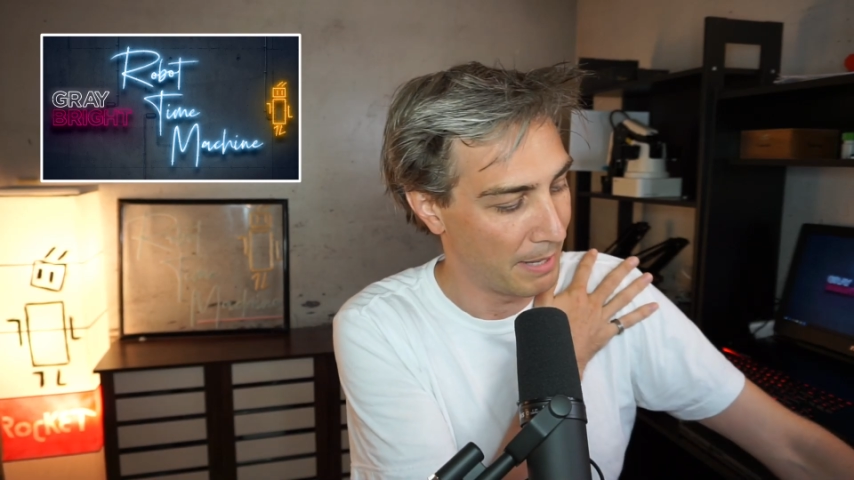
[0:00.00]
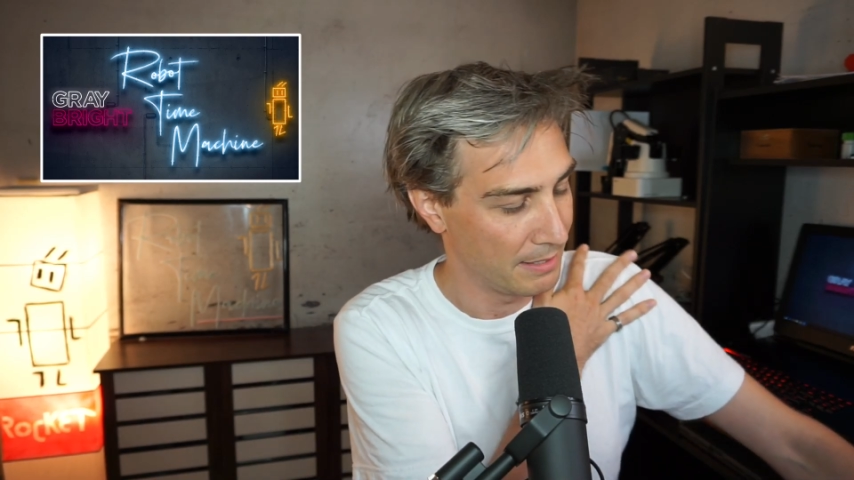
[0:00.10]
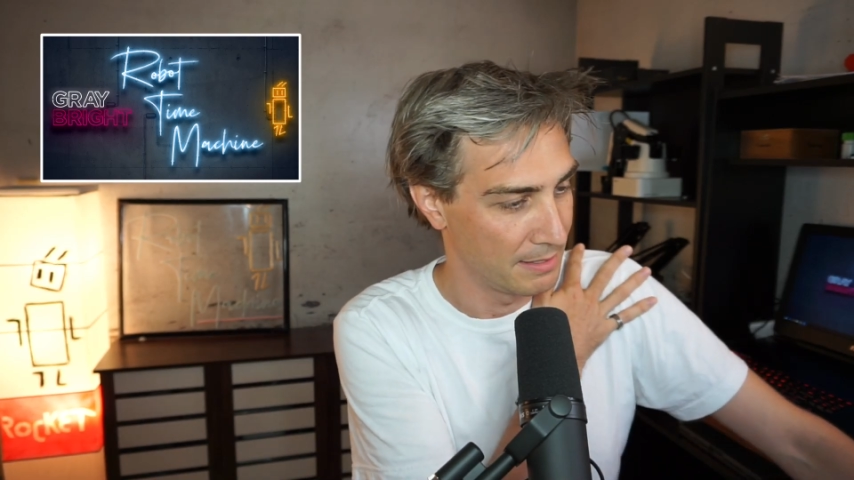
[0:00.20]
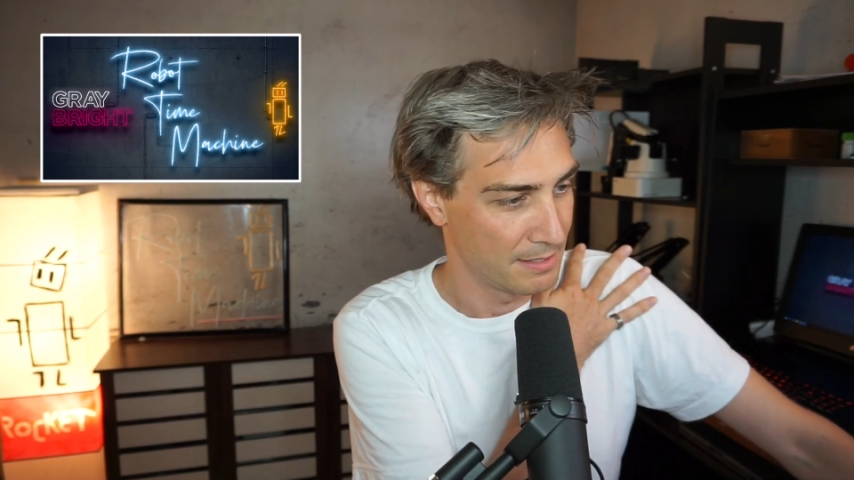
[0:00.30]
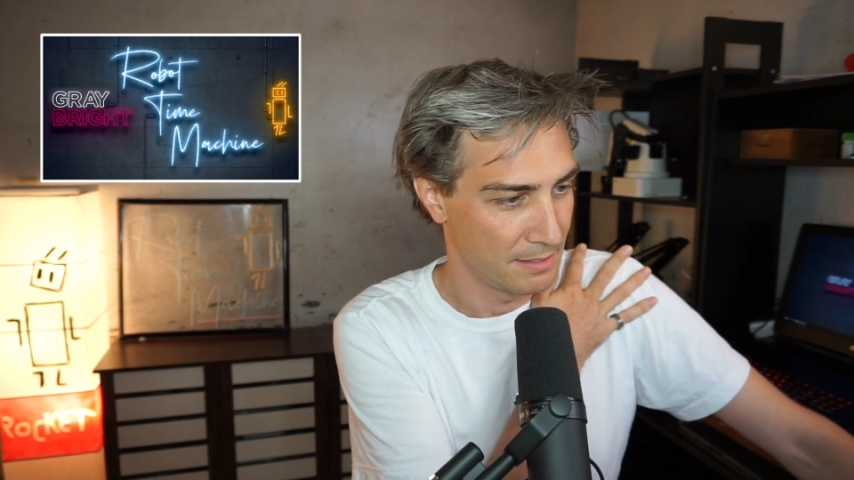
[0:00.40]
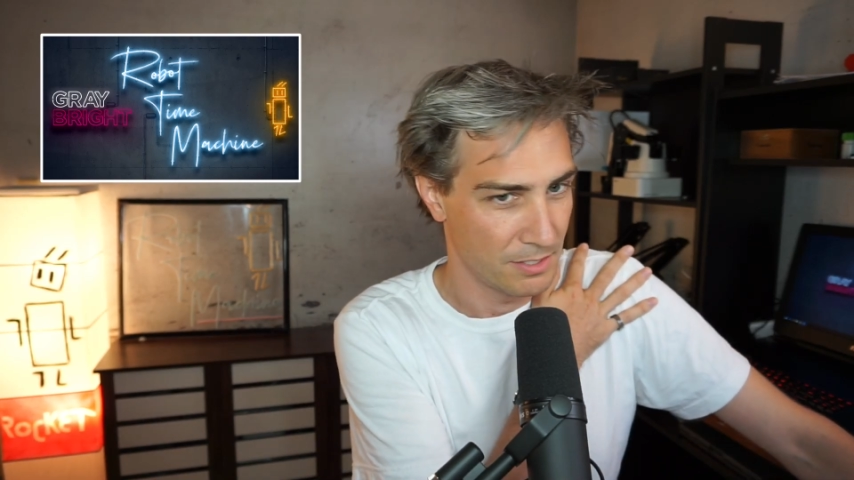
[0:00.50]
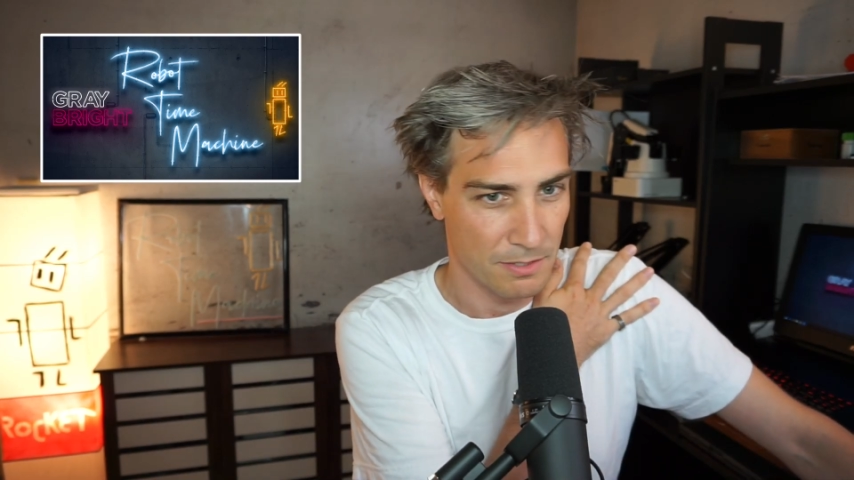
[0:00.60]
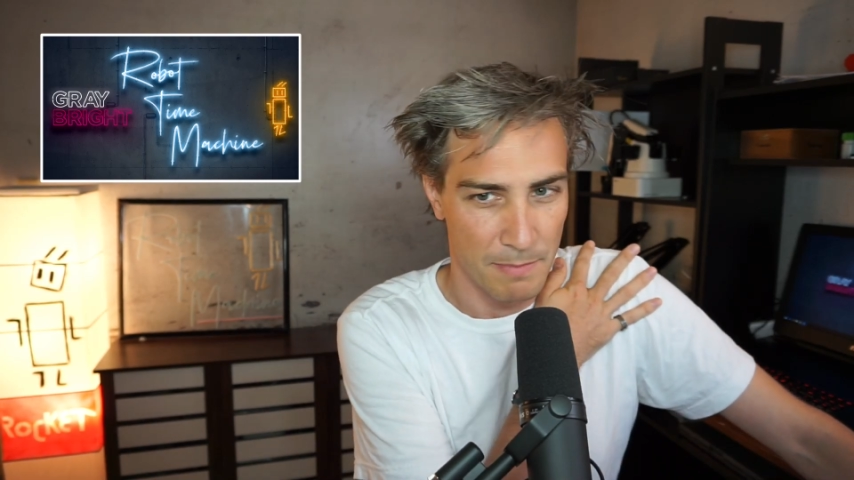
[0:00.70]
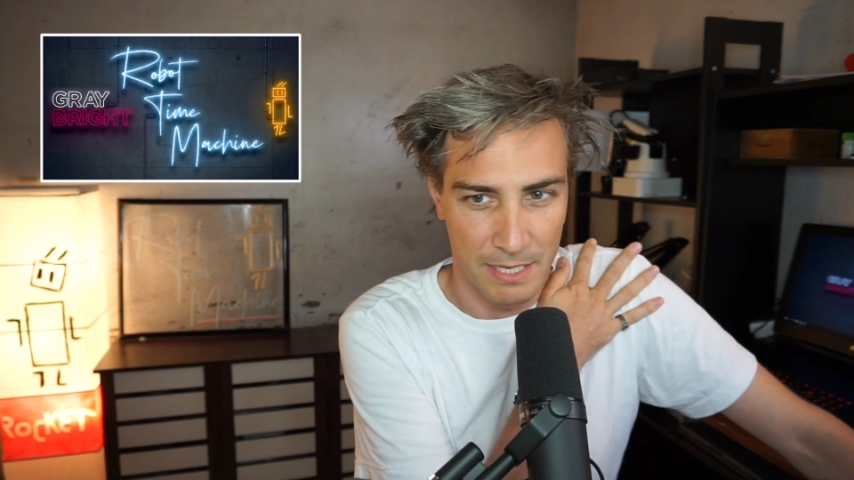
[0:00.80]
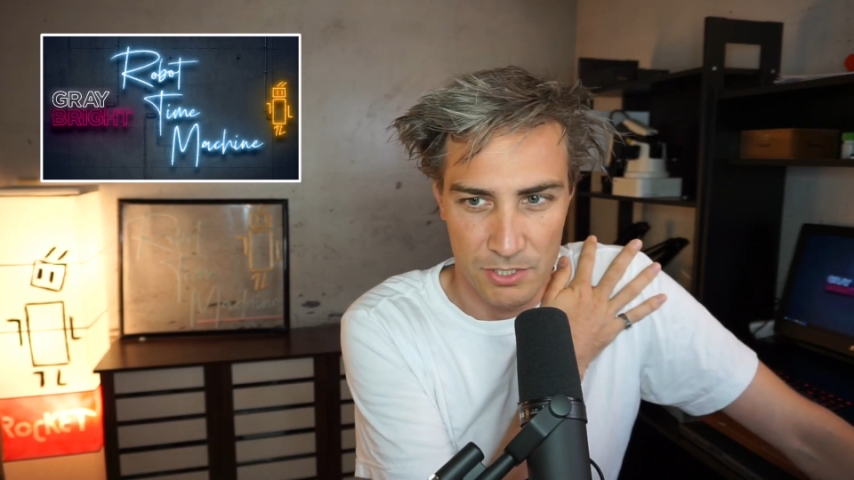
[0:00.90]
buttons and
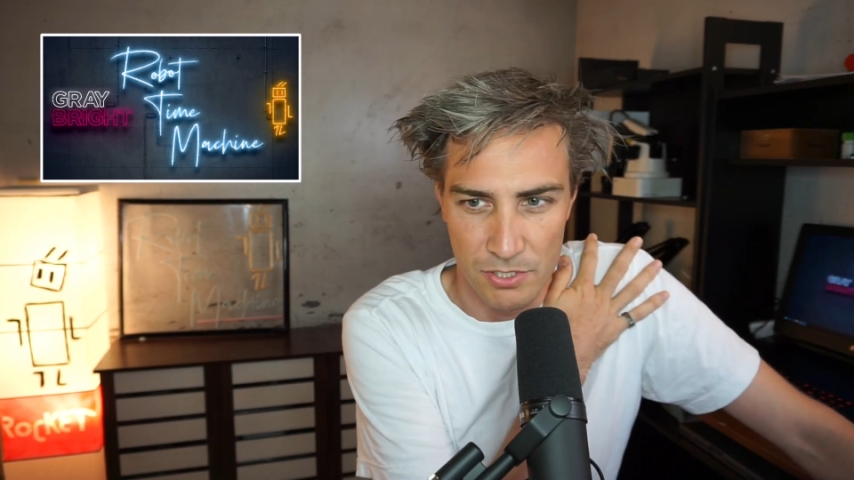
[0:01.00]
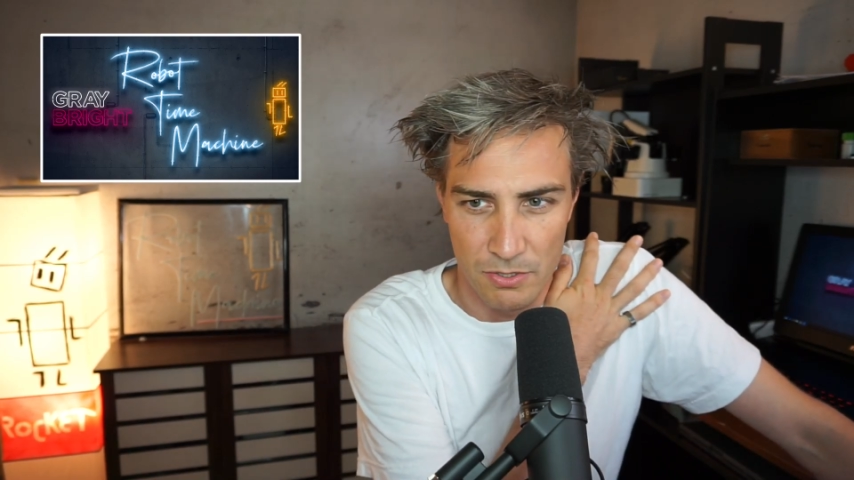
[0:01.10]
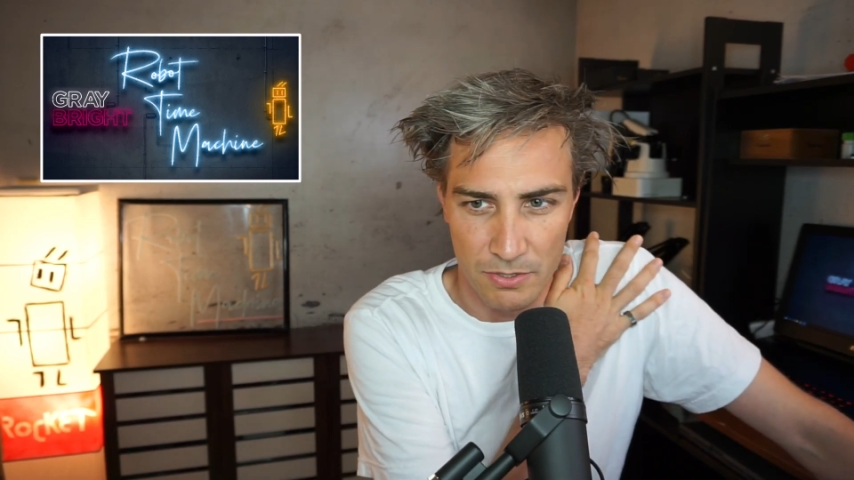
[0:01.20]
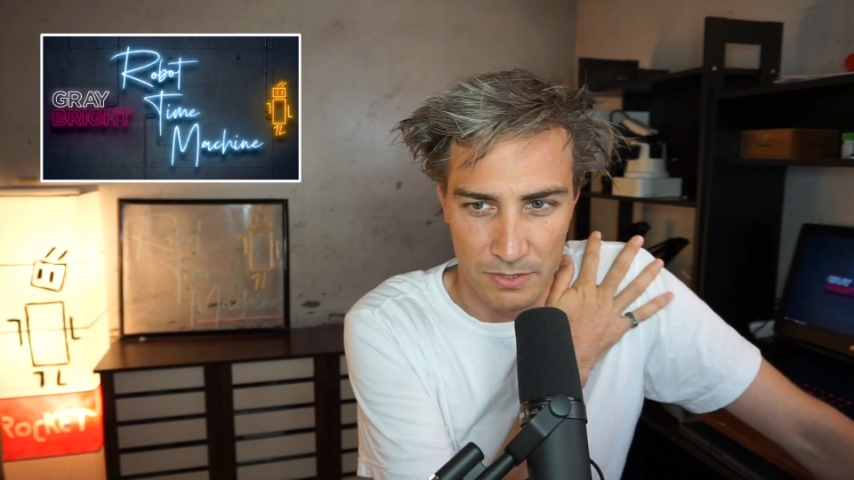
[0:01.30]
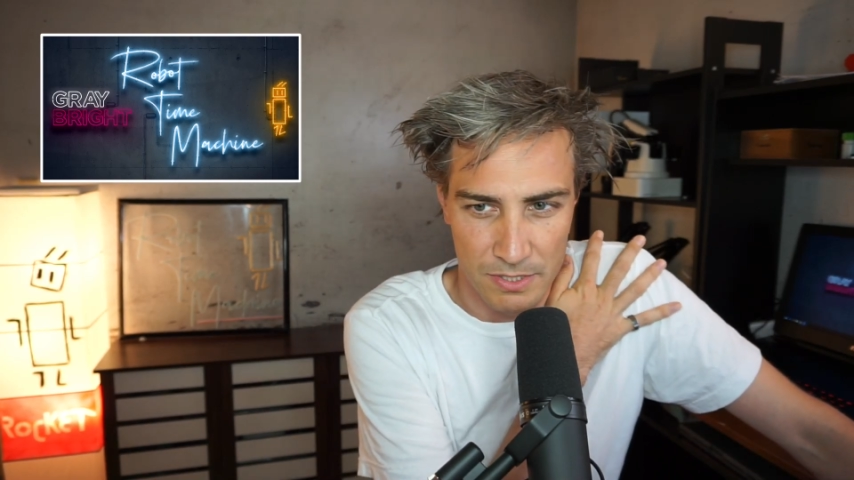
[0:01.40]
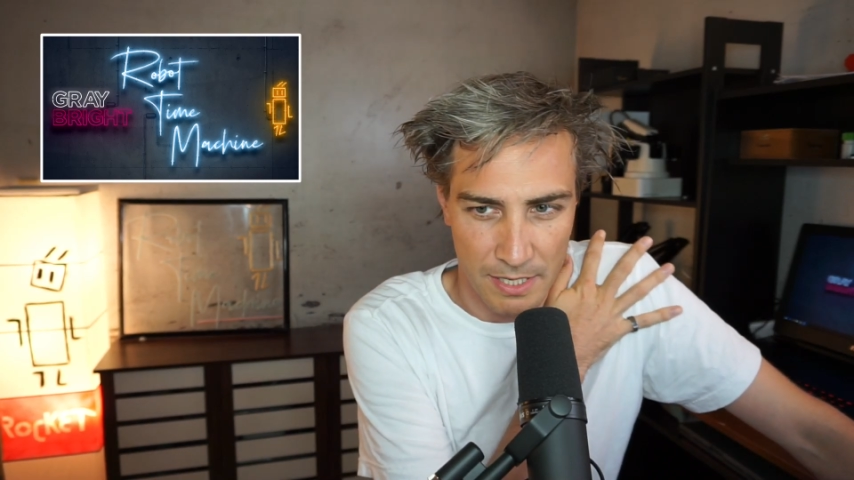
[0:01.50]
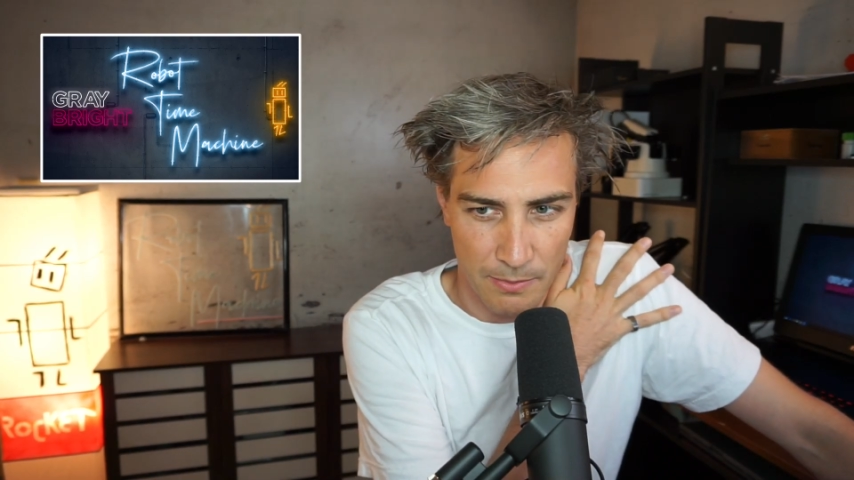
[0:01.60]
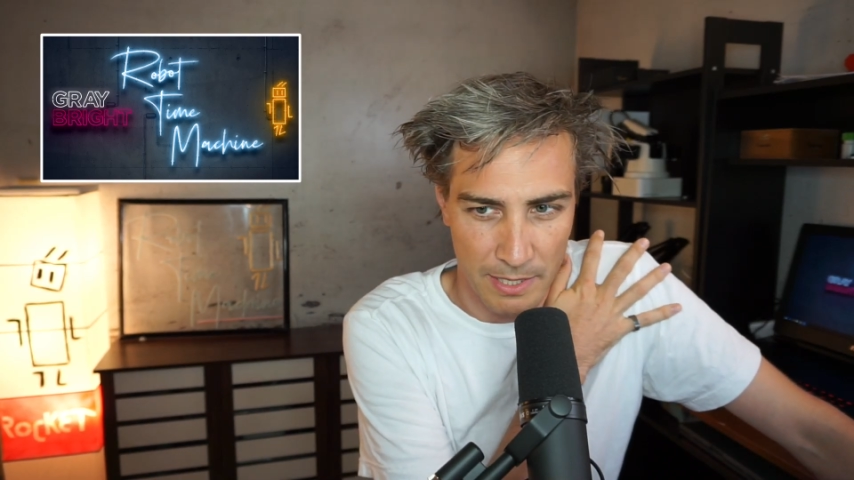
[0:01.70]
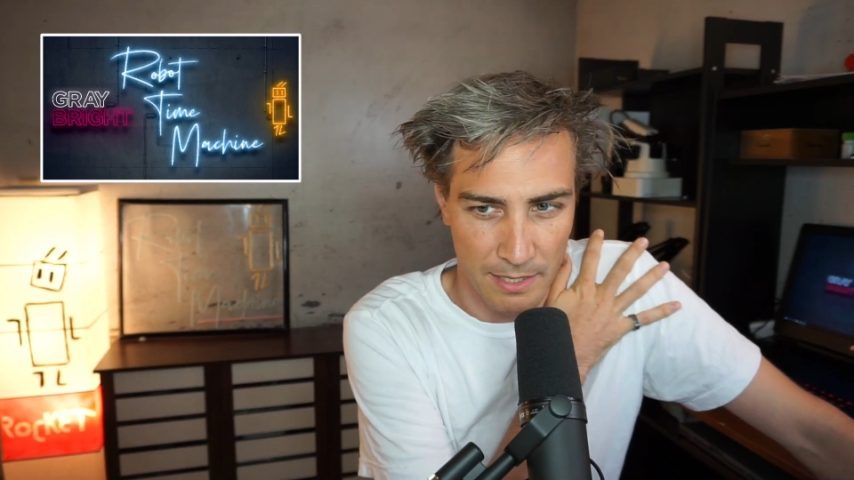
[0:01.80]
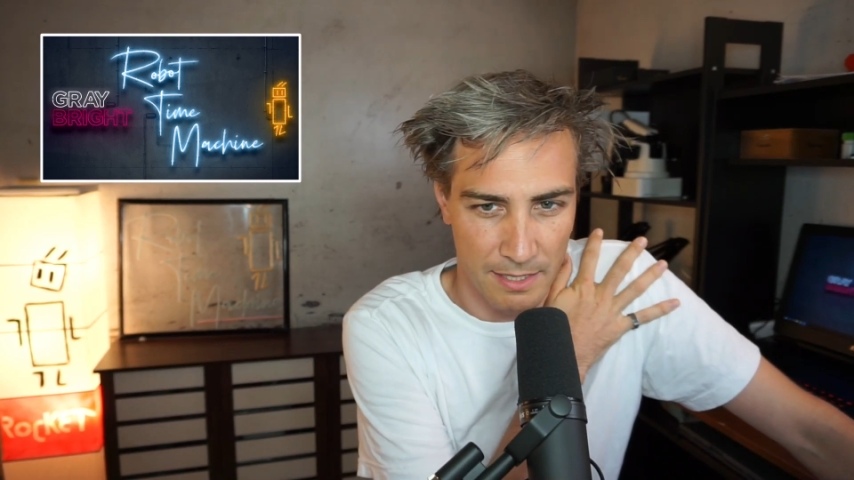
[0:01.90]
just make sure and see
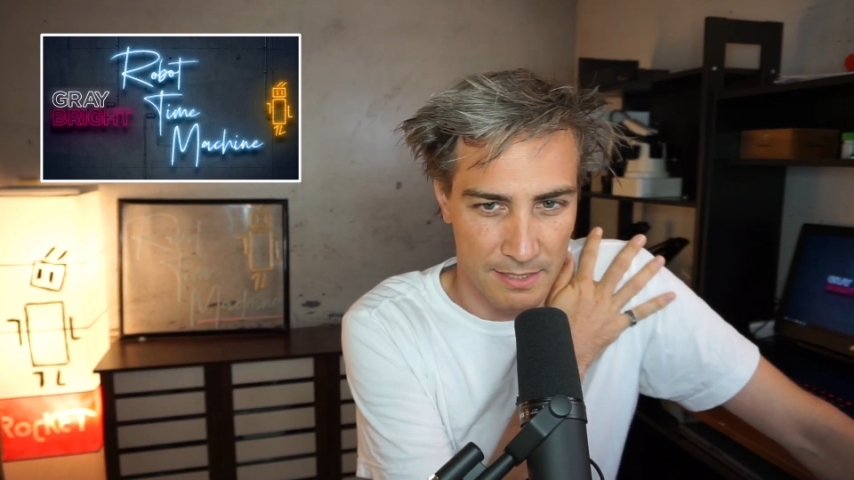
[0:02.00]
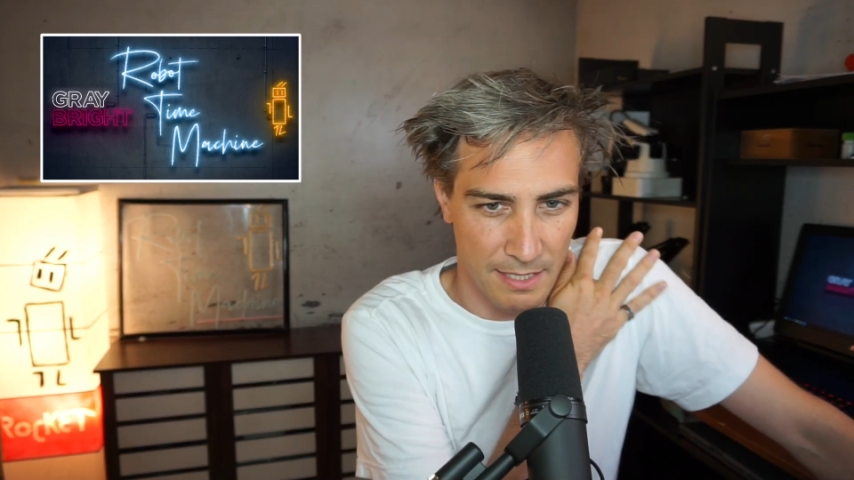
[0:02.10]
whether this